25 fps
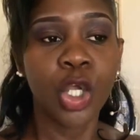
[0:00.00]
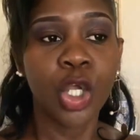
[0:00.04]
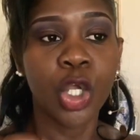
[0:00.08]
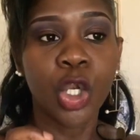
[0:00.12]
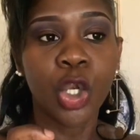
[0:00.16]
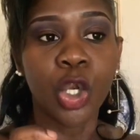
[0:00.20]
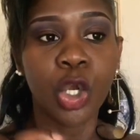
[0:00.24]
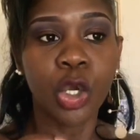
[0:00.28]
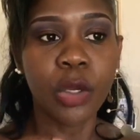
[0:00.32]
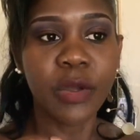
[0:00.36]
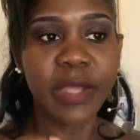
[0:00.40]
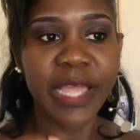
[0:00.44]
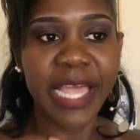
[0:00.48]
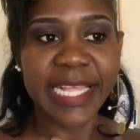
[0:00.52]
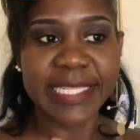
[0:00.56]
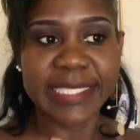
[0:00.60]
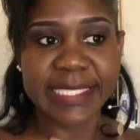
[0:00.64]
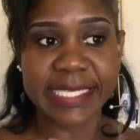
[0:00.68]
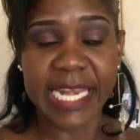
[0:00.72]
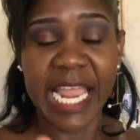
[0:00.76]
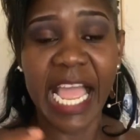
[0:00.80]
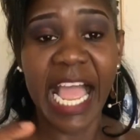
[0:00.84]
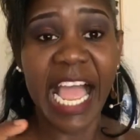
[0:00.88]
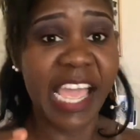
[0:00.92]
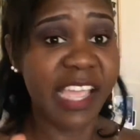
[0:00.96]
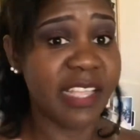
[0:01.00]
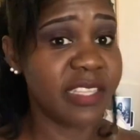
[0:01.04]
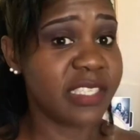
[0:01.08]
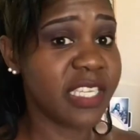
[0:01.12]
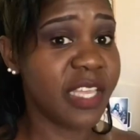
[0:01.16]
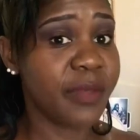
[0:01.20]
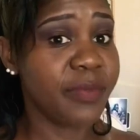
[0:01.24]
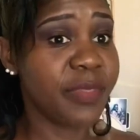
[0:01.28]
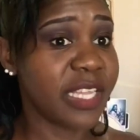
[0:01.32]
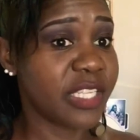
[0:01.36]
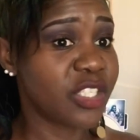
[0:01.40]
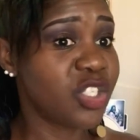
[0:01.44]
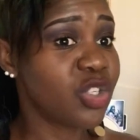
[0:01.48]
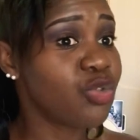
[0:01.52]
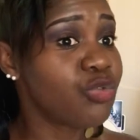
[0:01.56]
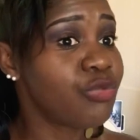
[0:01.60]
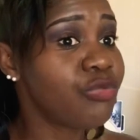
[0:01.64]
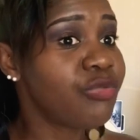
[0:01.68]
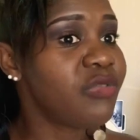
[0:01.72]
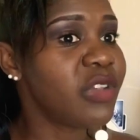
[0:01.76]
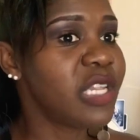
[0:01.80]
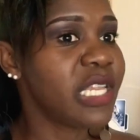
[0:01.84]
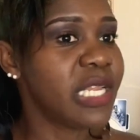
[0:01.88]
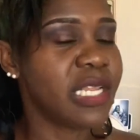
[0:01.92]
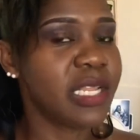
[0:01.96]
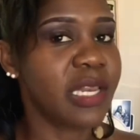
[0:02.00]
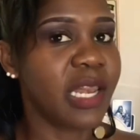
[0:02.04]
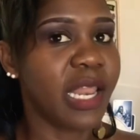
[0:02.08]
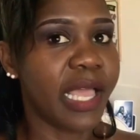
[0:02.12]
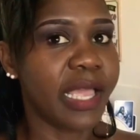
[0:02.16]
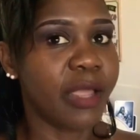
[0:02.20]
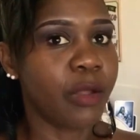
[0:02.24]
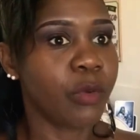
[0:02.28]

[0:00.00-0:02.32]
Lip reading: look at an item that you really like.